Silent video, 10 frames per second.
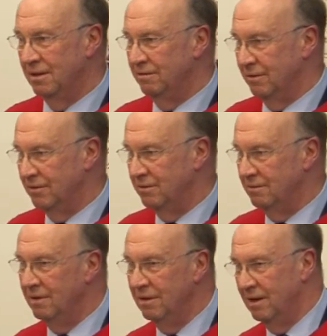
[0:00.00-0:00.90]
difference.
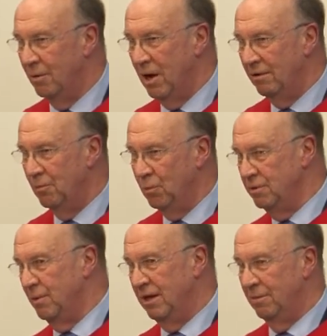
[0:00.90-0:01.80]
And where it
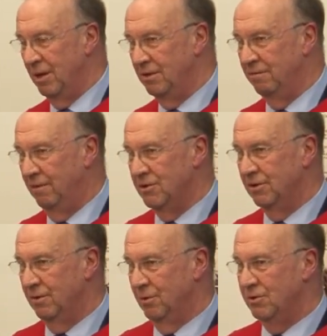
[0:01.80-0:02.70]
would make a big difference,
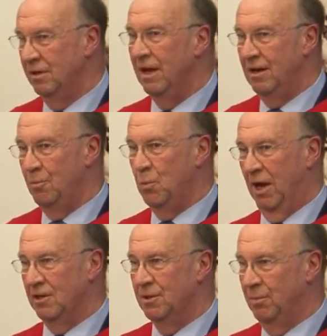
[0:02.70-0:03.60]
of course, it
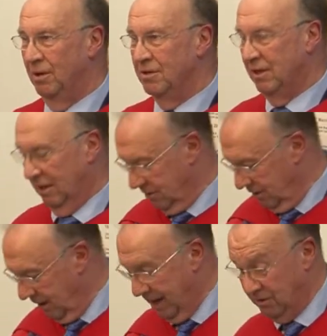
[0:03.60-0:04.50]
impacts the politics
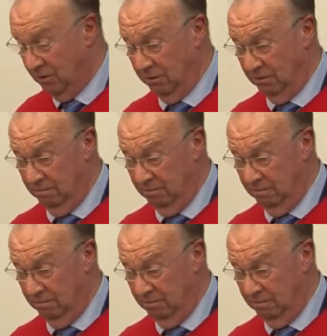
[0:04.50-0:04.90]
head on.